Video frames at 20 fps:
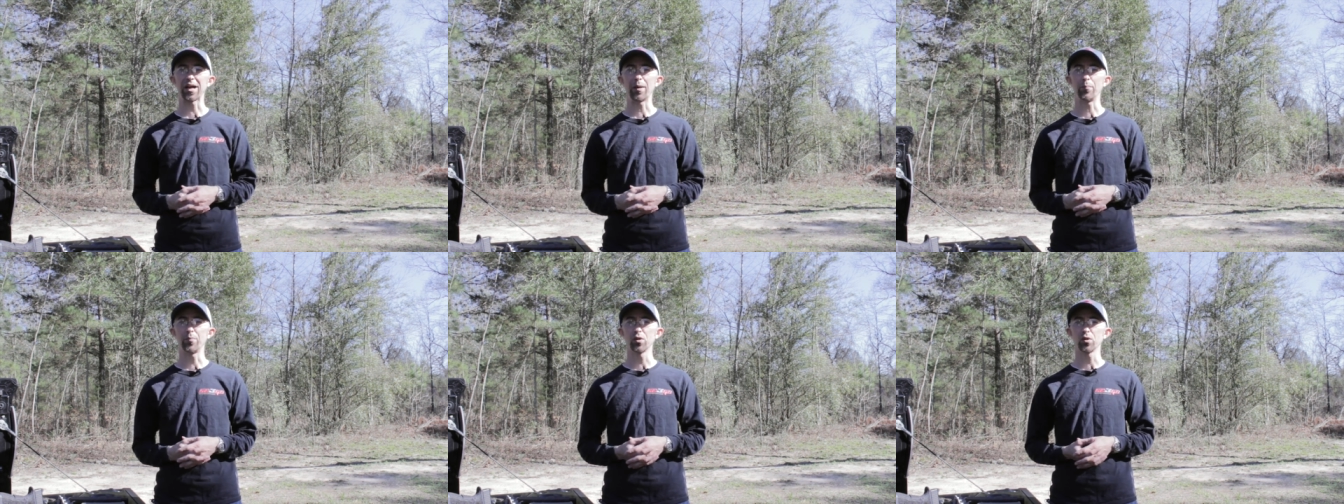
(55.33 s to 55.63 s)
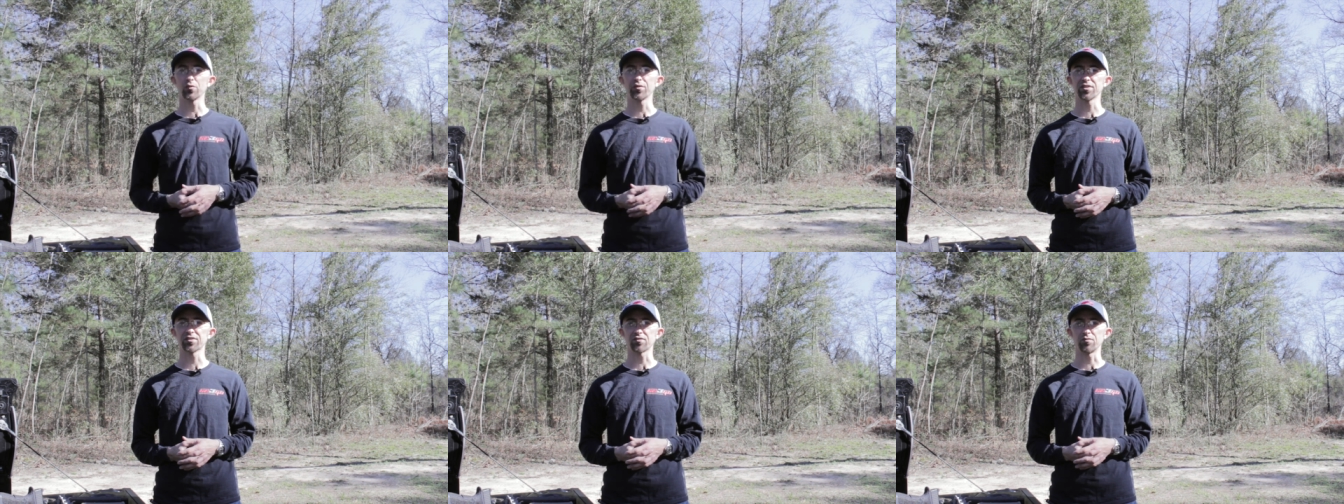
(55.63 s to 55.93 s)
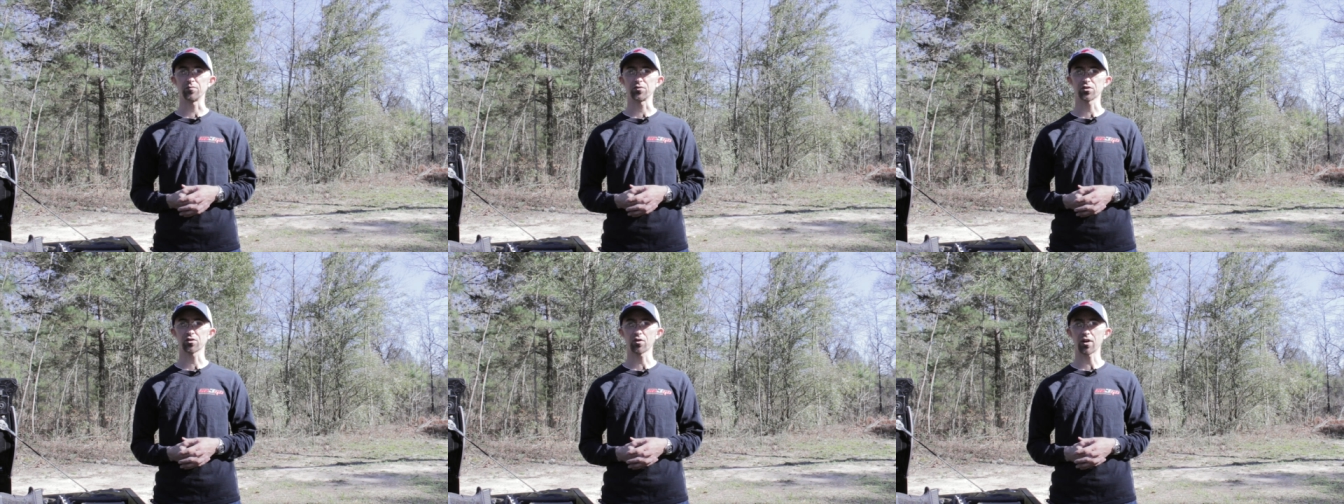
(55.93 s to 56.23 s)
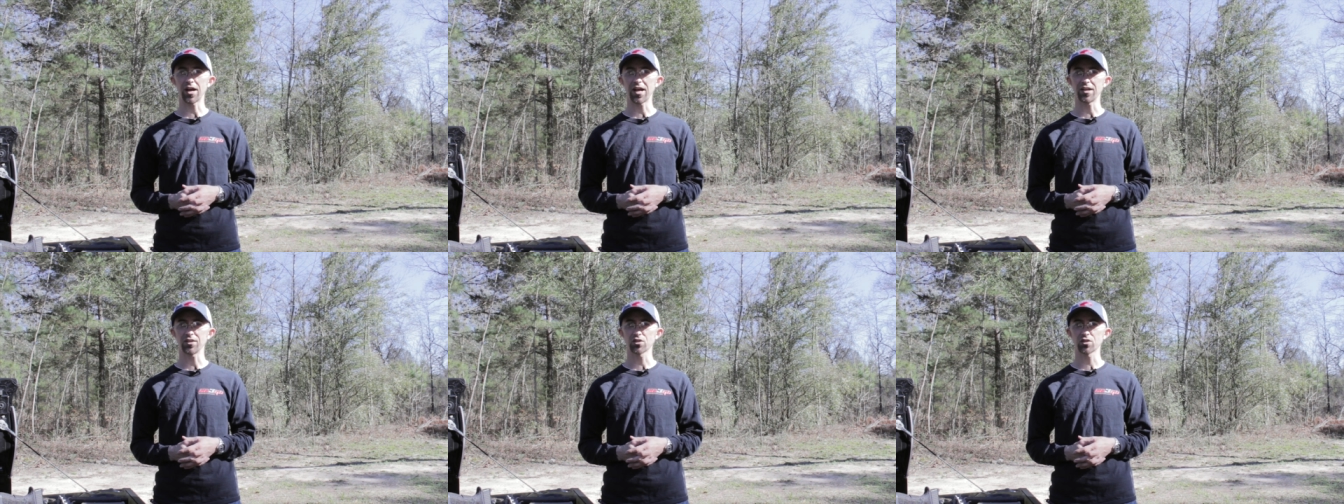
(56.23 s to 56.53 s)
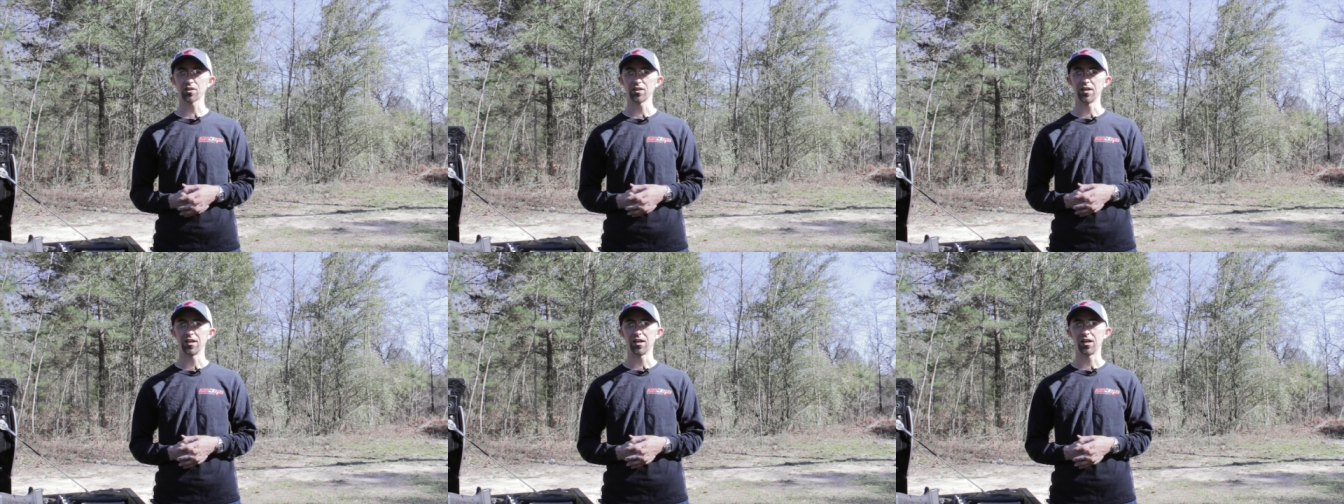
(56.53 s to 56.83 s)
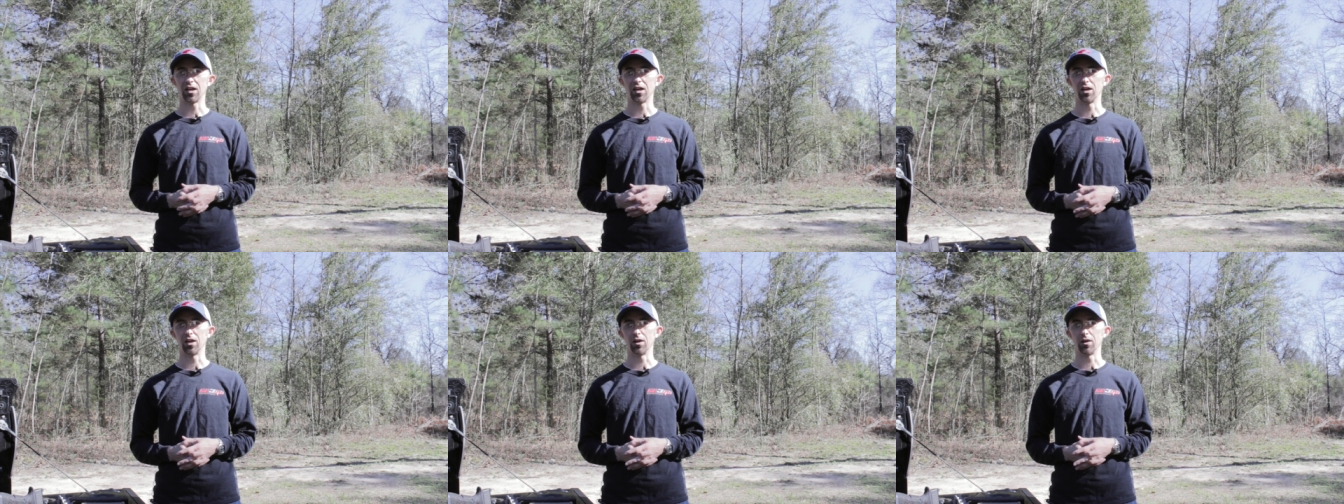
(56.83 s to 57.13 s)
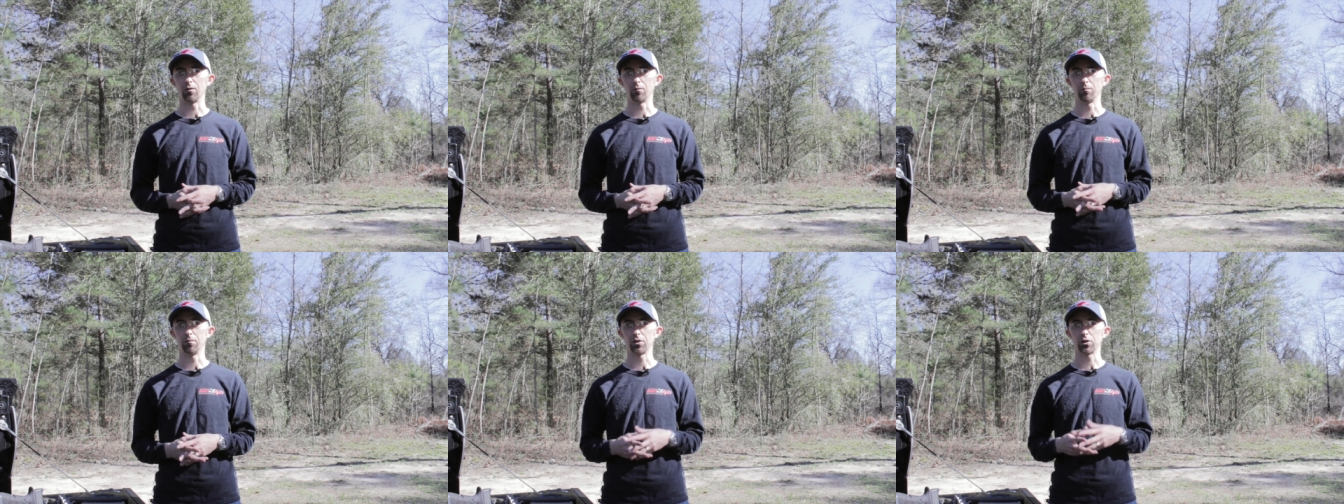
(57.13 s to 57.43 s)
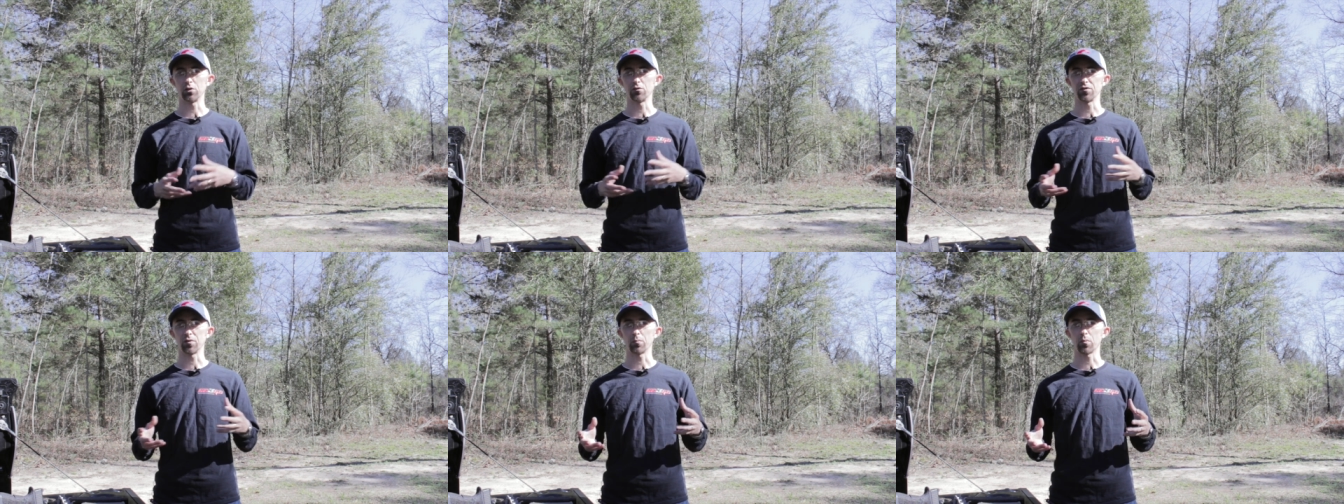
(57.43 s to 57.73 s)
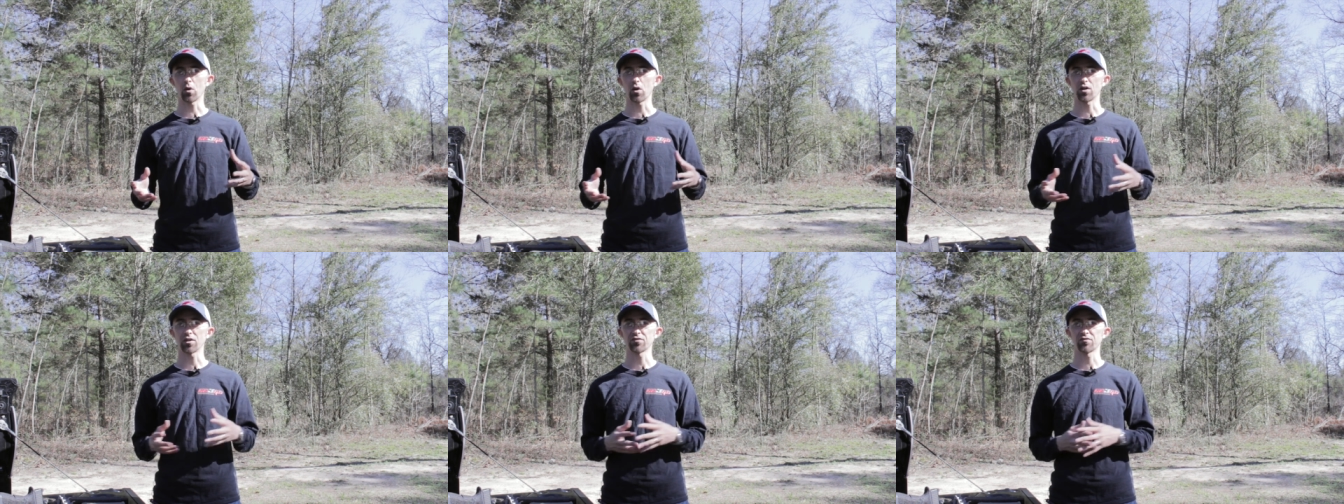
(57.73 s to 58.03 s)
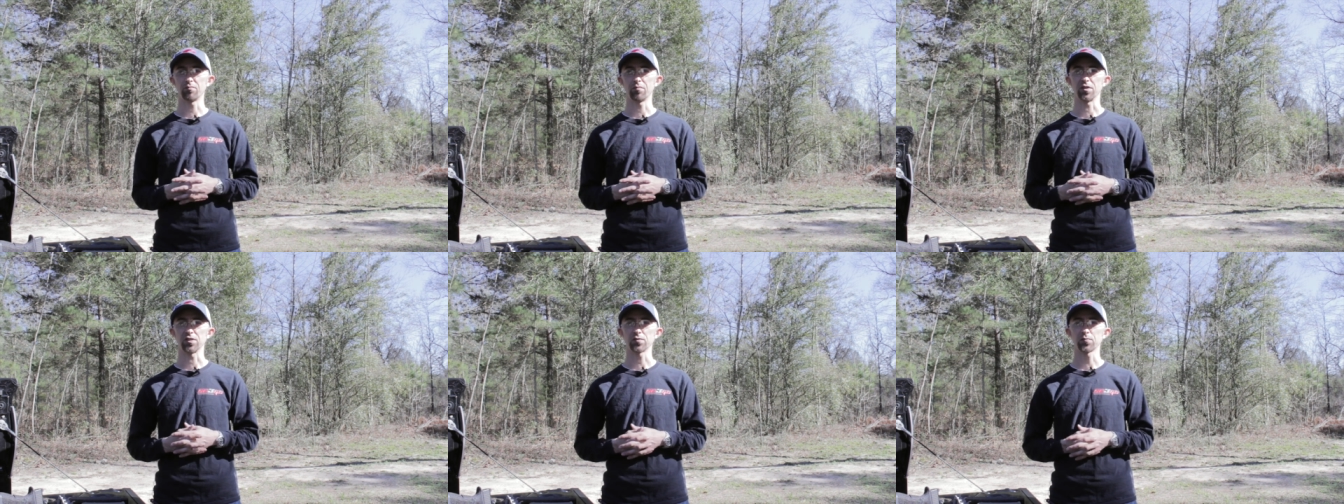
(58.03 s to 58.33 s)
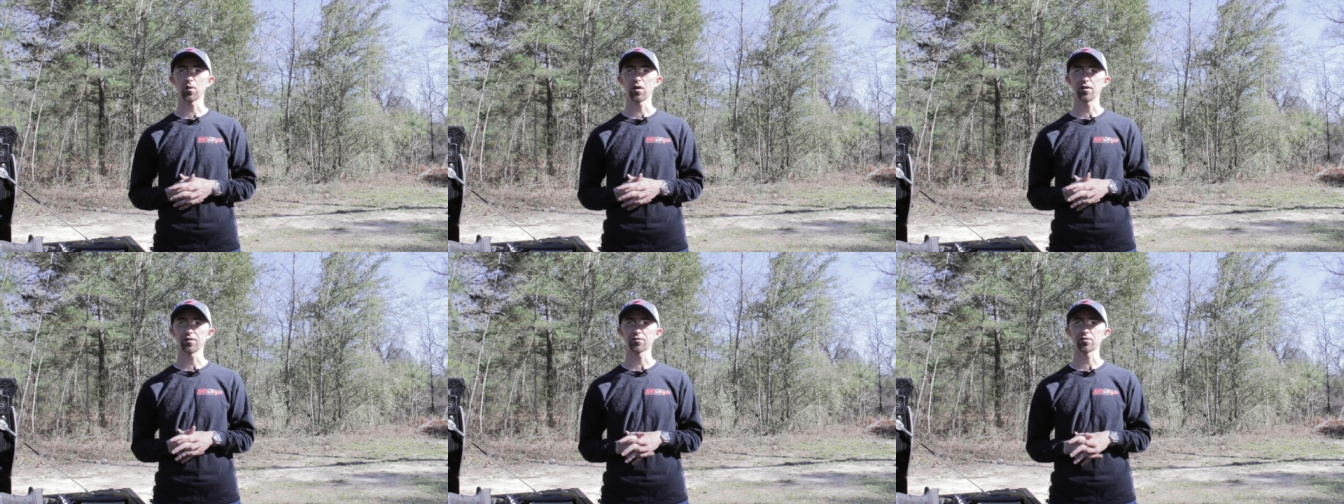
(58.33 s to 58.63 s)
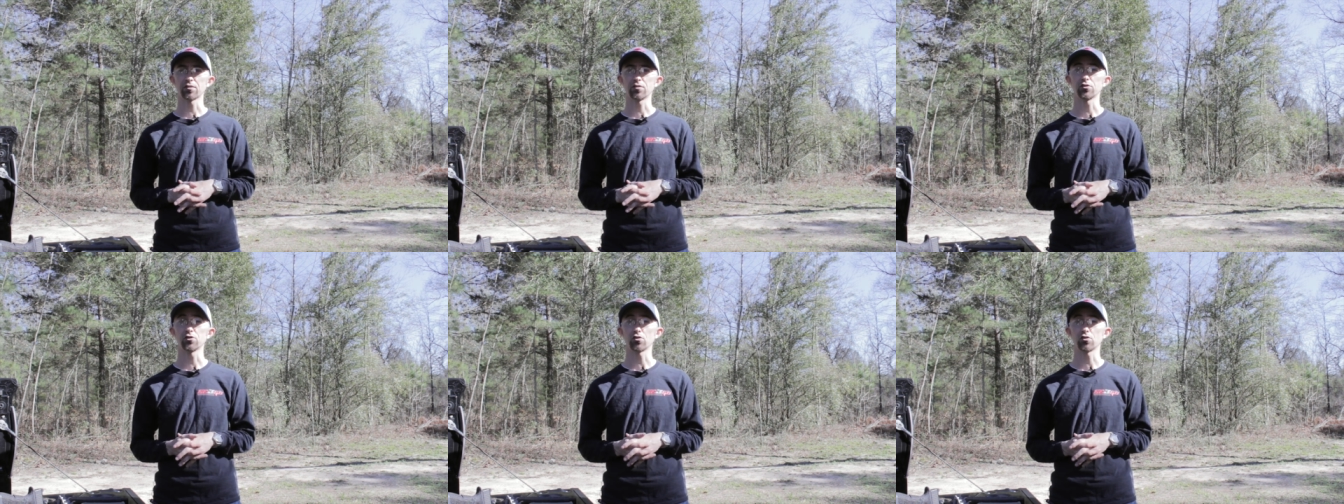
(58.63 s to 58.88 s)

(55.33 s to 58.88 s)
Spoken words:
I built this from scratch using parts from my sponsor,